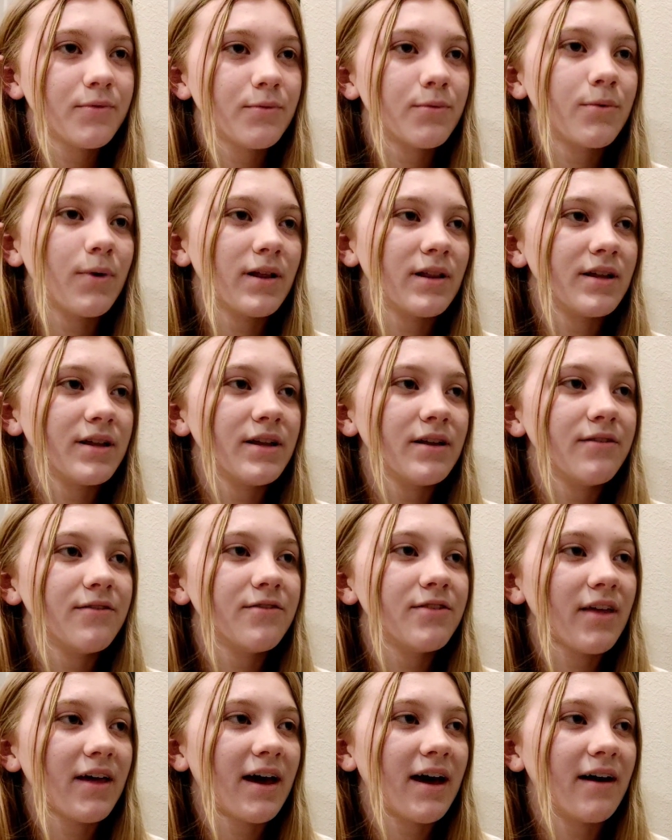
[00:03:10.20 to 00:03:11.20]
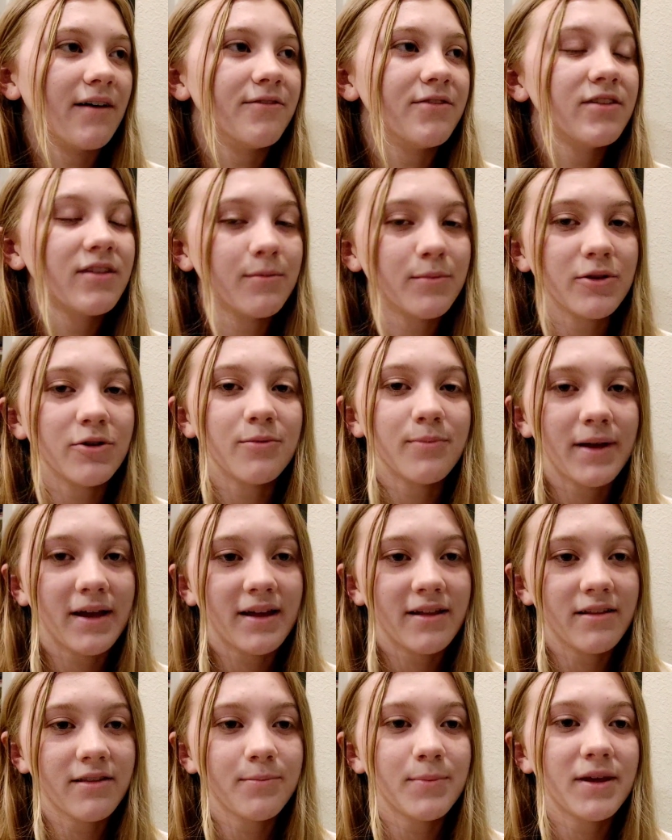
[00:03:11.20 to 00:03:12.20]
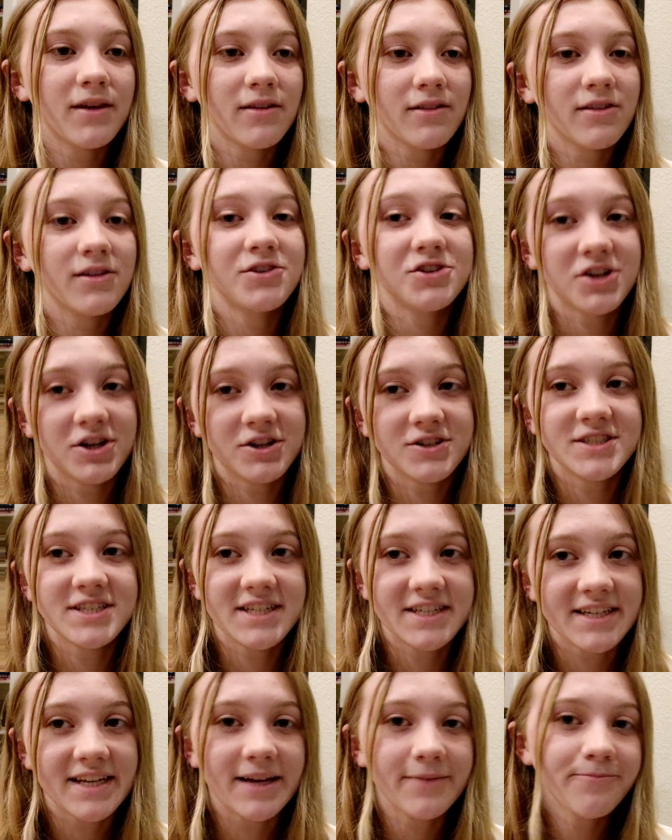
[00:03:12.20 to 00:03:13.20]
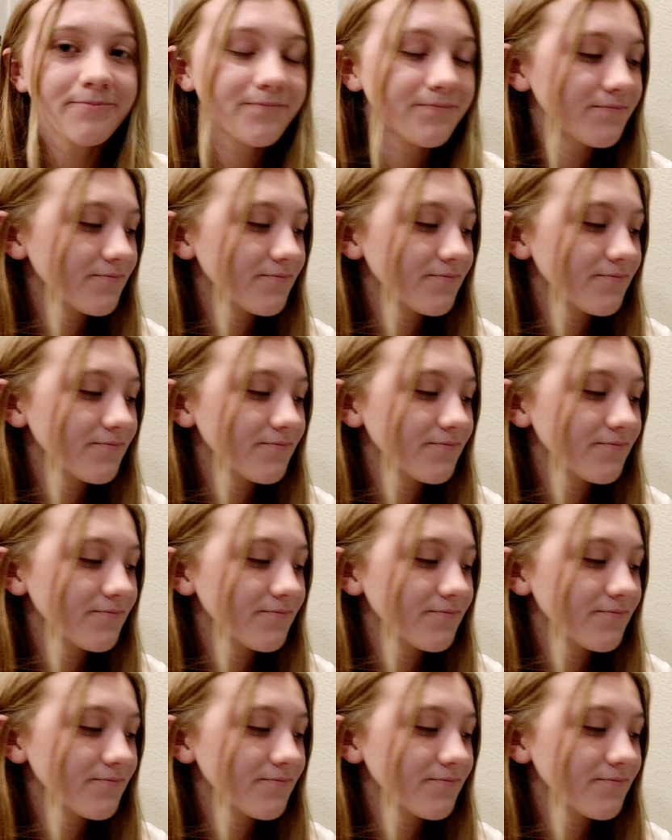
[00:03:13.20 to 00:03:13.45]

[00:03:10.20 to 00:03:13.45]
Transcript: relatives have similar bands because they share DNA.